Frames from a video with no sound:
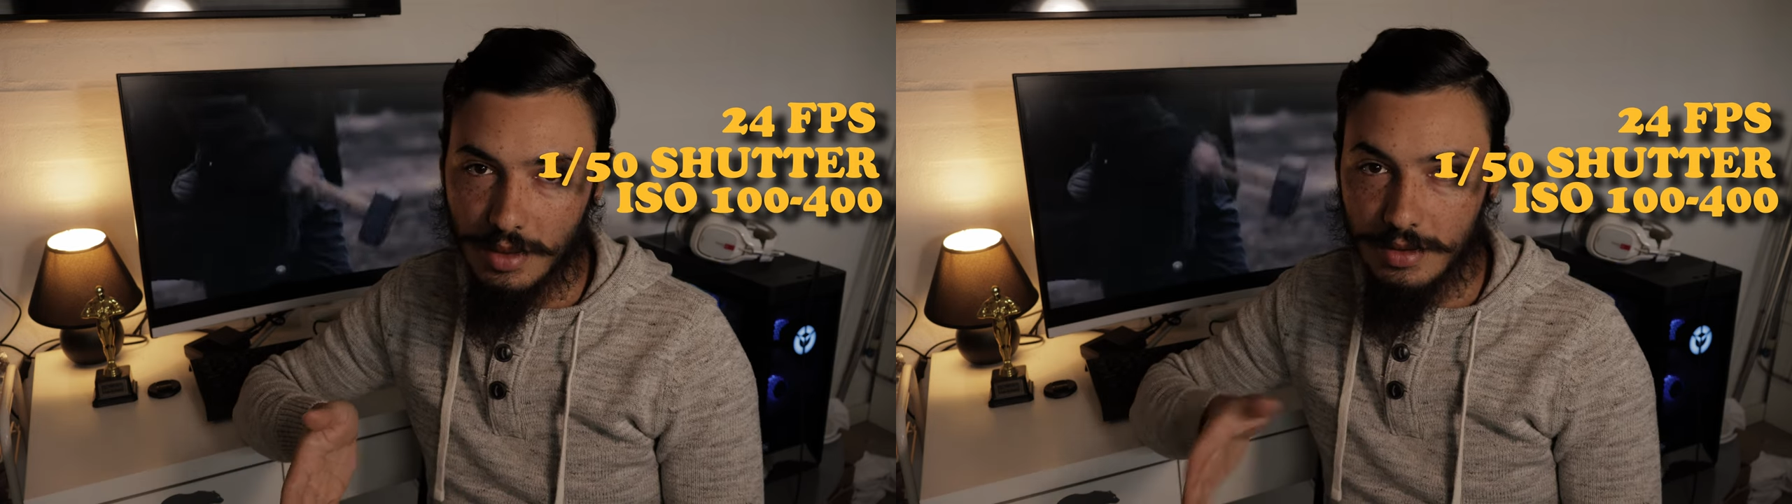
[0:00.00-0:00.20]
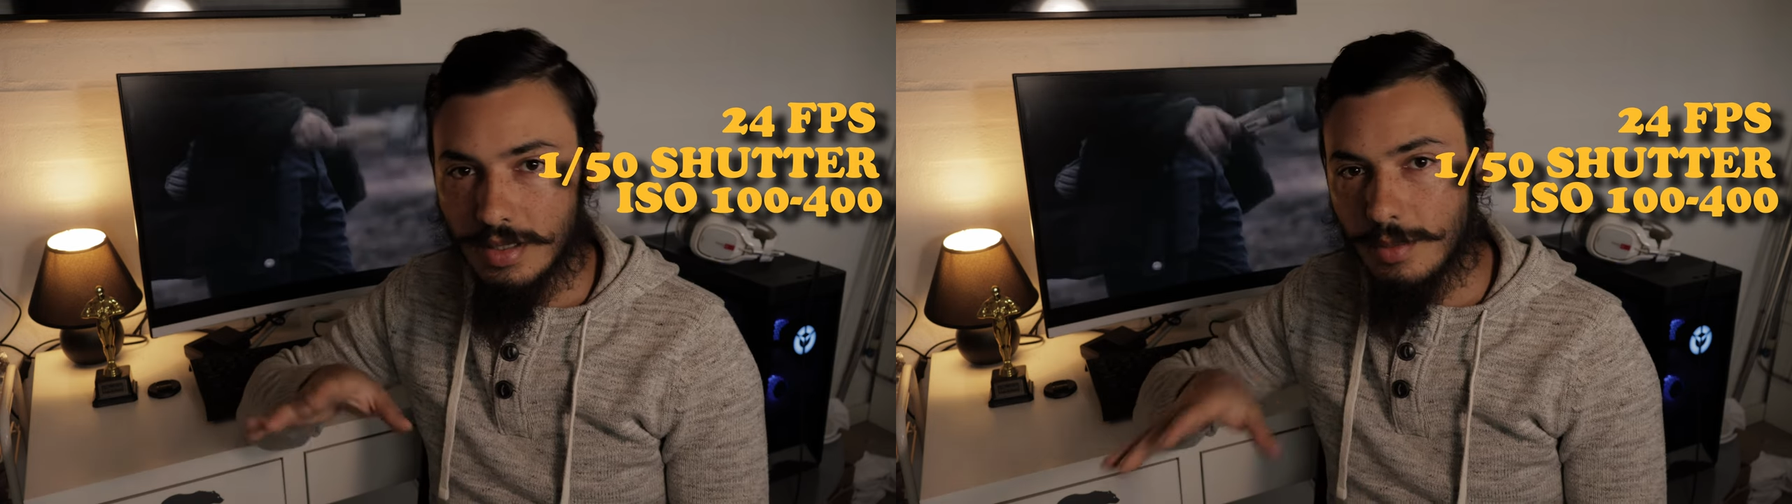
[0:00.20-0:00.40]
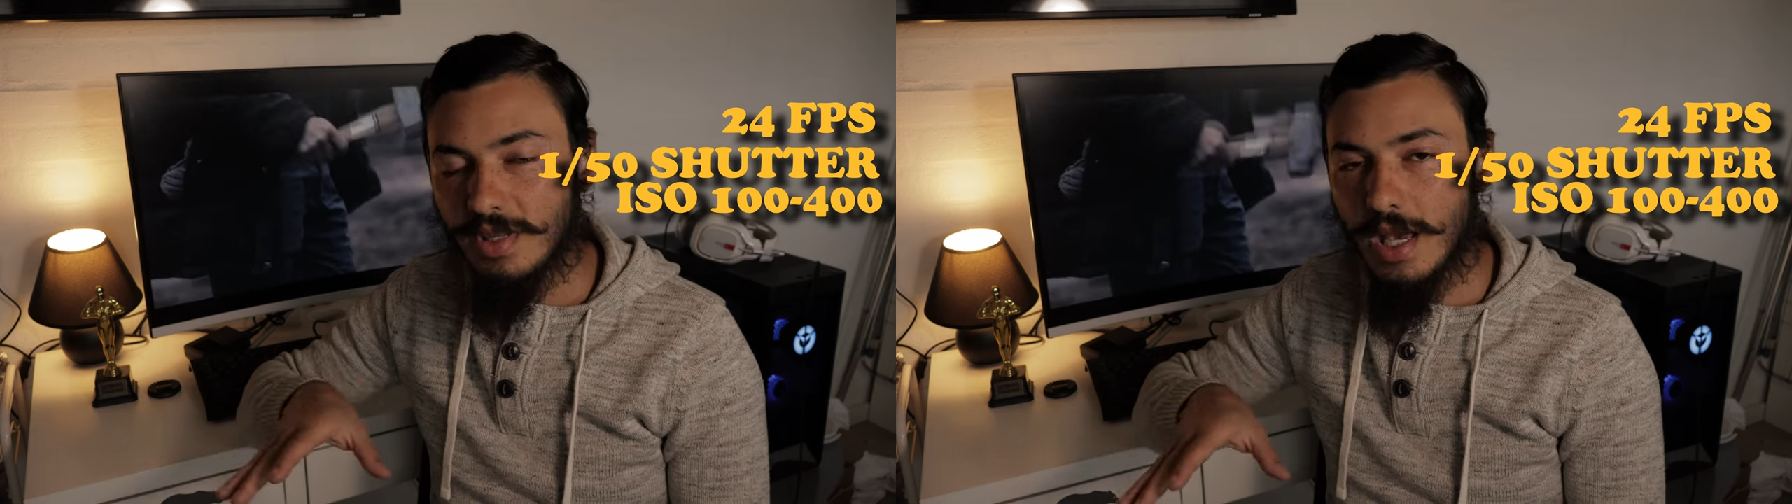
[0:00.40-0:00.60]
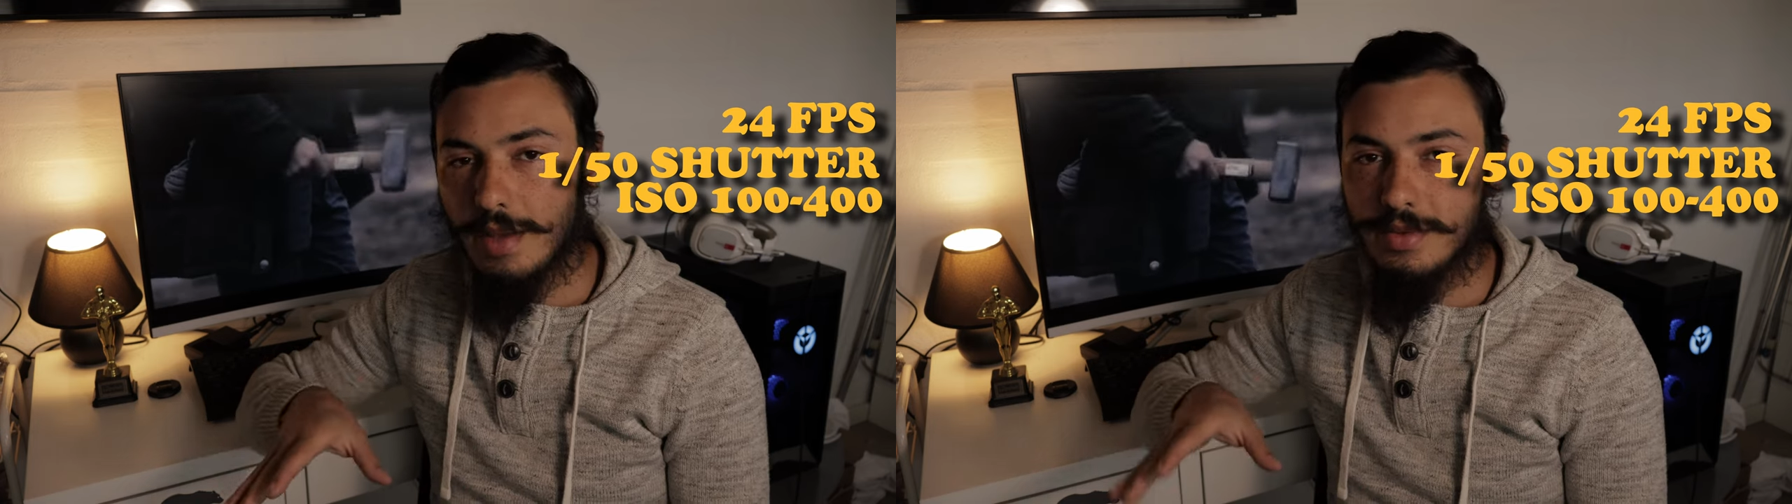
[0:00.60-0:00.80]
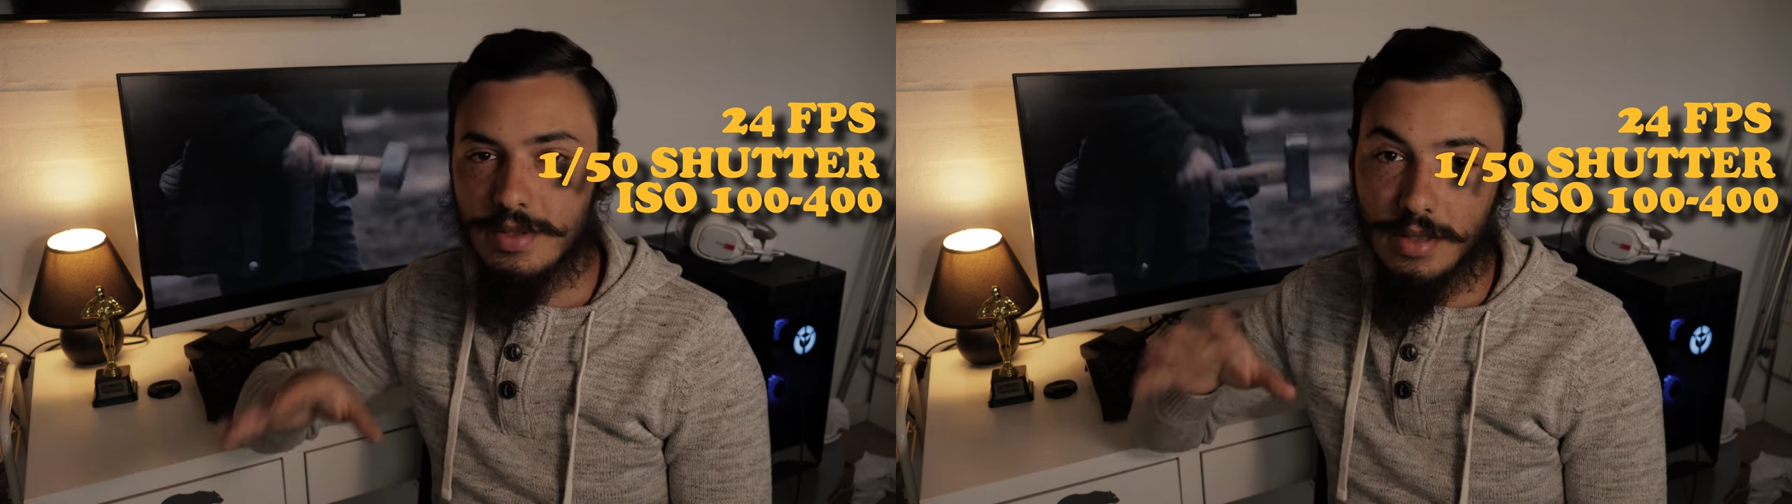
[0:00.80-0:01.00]
and
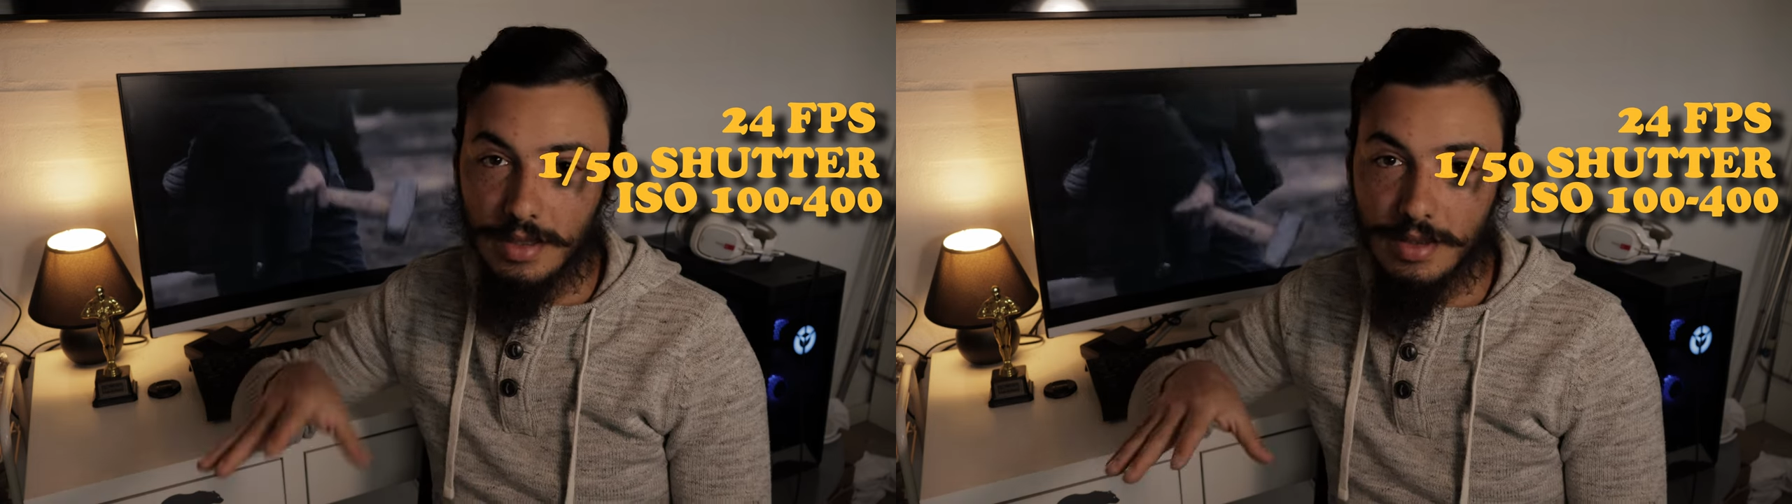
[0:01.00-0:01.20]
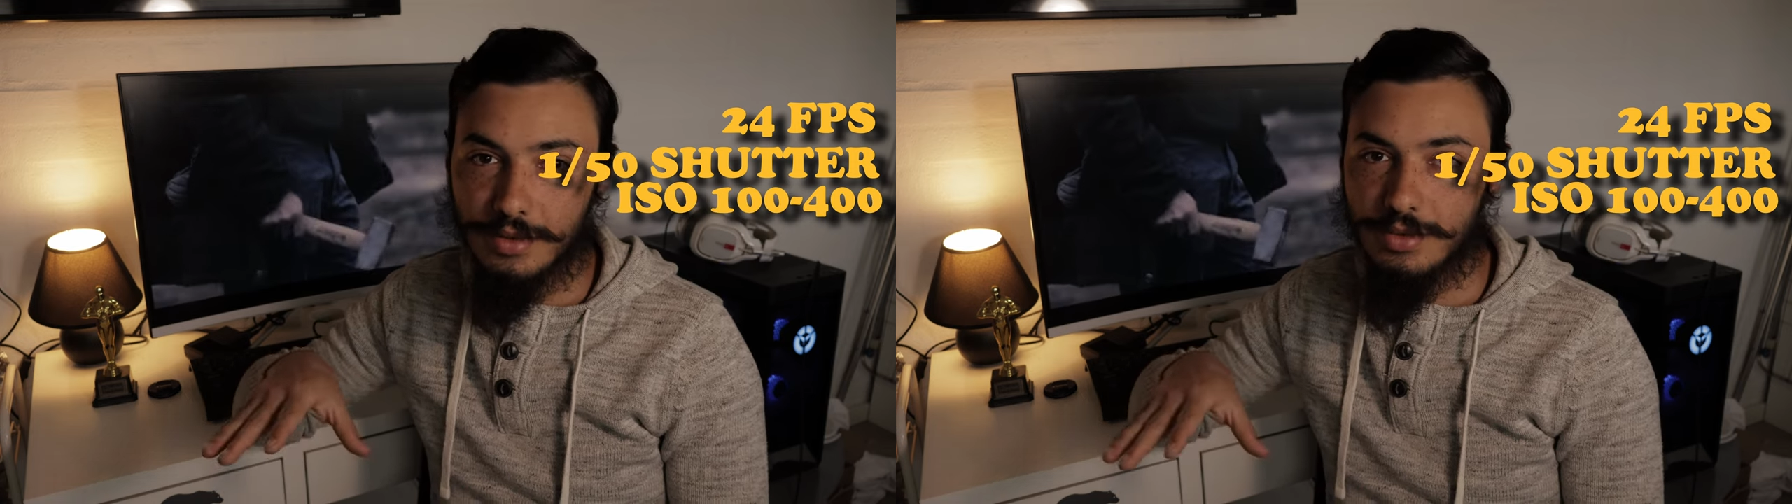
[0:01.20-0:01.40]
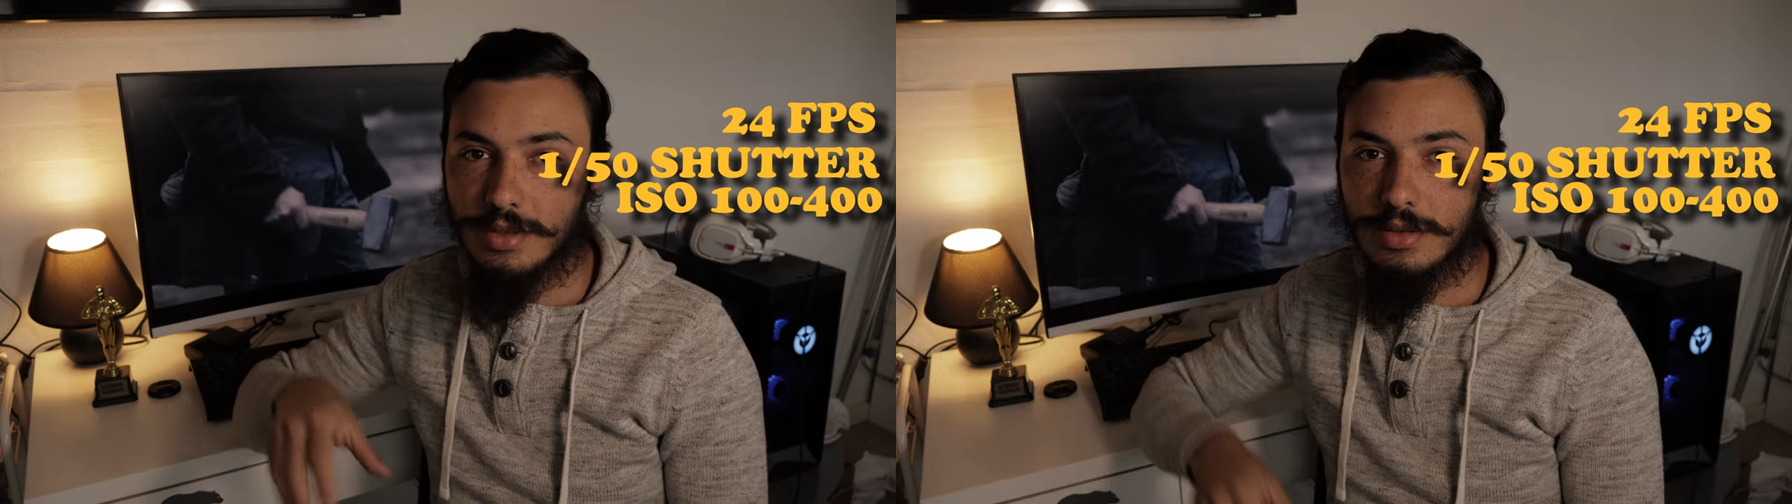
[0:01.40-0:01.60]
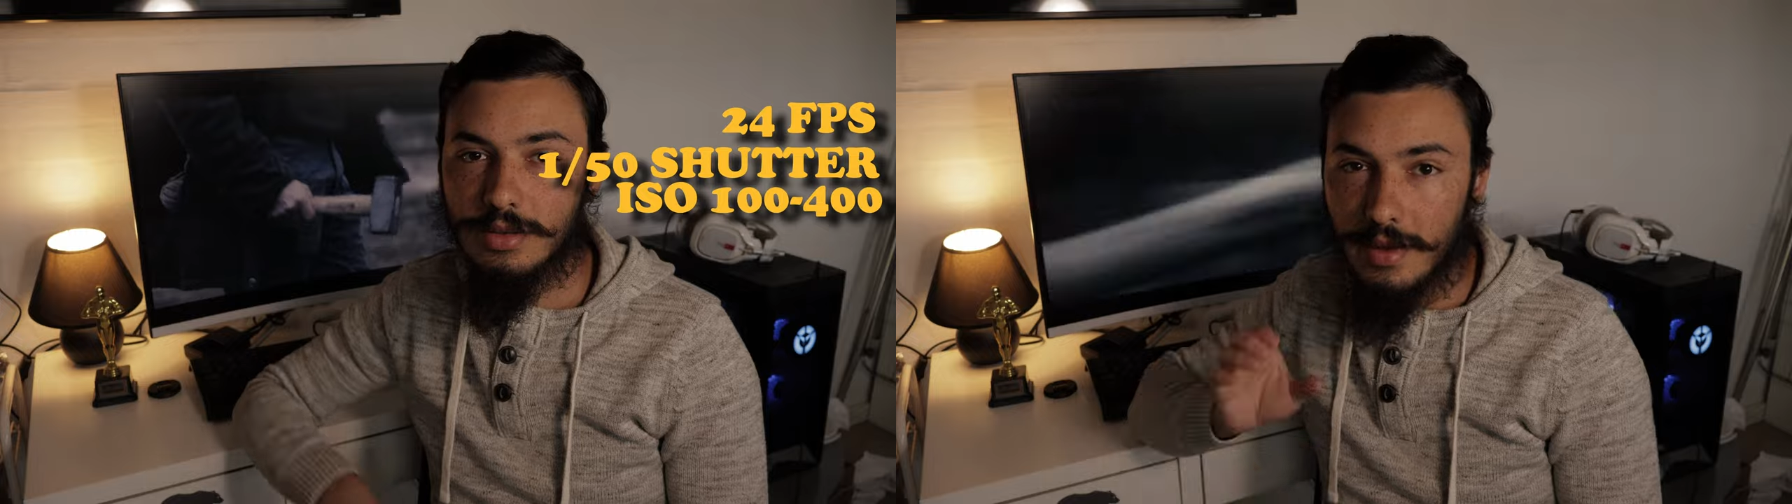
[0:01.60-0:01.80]
sometimes 800.